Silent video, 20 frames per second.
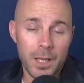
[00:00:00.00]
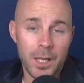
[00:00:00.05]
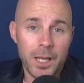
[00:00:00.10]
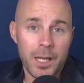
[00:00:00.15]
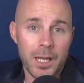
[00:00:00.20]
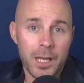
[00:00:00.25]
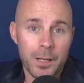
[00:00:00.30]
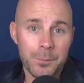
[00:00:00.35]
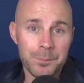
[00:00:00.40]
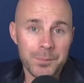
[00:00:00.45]

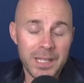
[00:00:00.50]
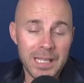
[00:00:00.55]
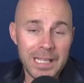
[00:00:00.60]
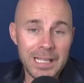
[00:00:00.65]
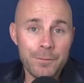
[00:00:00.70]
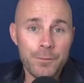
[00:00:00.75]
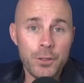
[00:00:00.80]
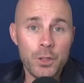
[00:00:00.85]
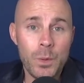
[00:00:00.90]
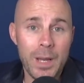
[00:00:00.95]
Um,
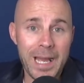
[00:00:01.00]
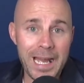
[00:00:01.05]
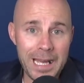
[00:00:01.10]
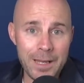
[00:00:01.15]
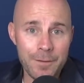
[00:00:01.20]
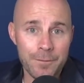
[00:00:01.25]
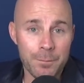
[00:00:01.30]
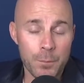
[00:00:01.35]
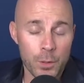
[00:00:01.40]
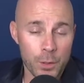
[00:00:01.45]
if you have
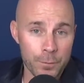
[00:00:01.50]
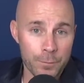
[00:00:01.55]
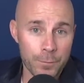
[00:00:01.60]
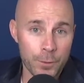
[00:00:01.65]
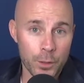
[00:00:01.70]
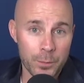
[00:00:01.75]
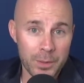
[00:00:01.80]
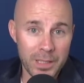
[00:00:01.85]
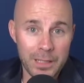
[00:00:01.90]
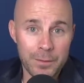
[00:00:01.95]

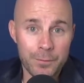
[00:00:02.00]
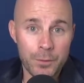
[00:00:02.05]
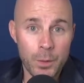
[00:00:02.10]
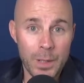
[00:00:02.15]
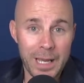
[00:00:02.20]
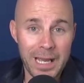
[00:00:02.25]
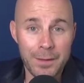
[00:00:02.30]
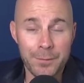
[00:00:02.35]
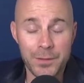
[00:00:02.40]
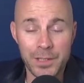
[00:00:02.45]
monophobia, if you
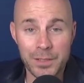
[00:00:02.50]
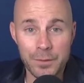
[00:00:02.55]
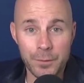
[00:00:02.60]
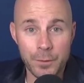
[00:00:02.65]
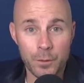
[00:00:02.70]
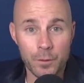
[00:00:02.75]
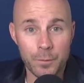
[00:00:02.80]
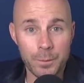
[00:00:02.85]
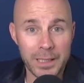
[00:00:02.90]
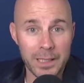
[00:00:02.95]
have this fear
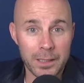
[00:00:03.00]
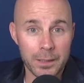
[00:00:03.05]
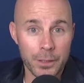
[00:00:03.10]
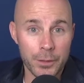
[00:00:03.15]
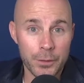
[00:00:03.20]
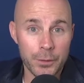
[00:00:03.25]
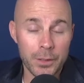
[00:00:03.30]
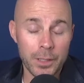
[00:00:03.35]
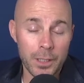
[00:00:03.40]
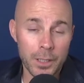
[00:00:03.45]
of being
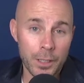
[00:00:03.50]
alone,